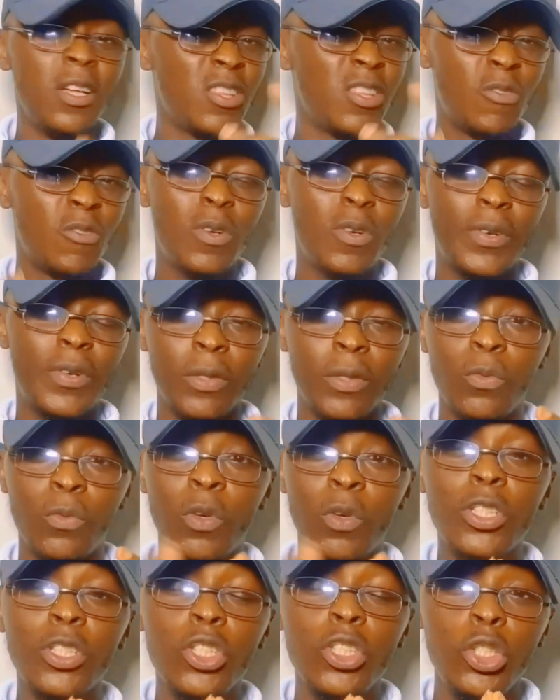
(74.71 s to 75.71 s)
Don't worry,
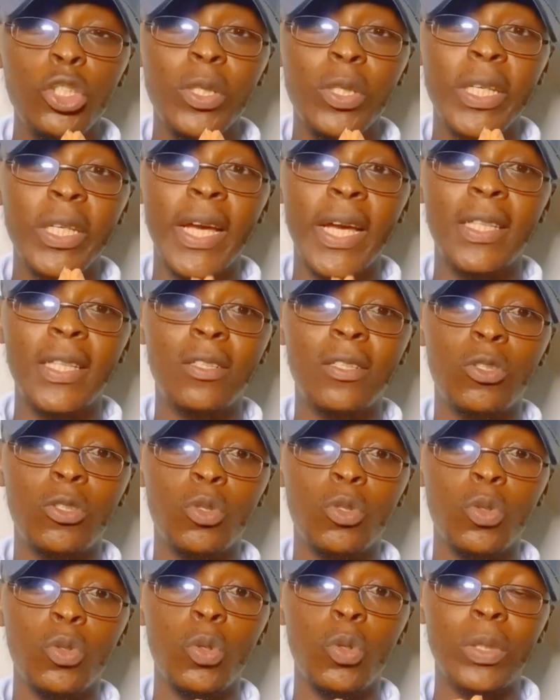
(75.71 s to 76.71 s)
once you get
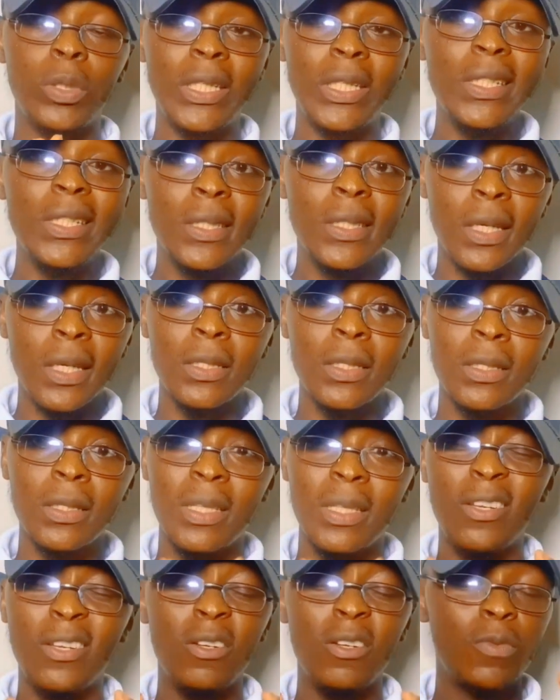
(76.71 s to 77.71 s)
to know these things,
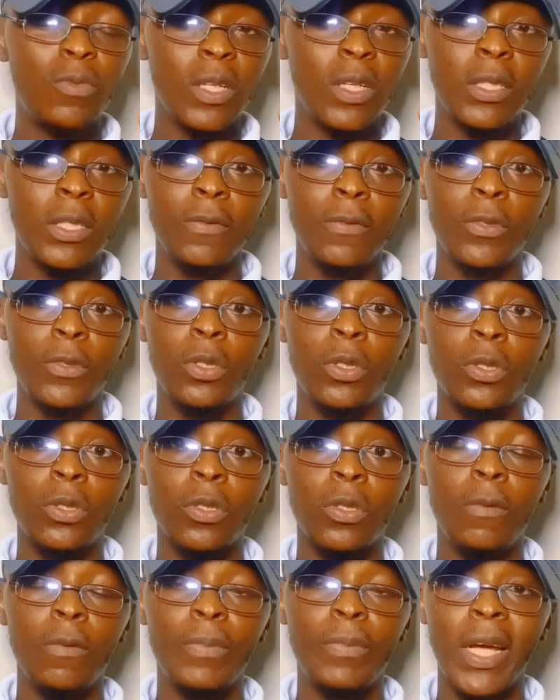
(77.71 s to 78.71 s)
they're not really difficult
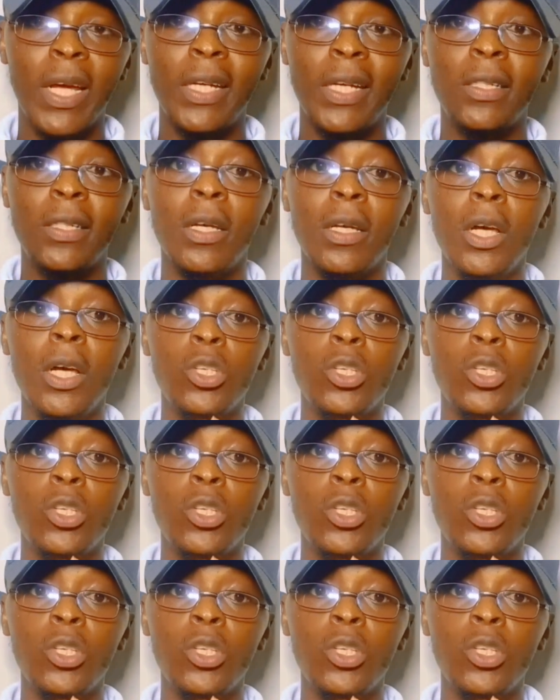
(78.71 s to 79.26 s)
to comprehend.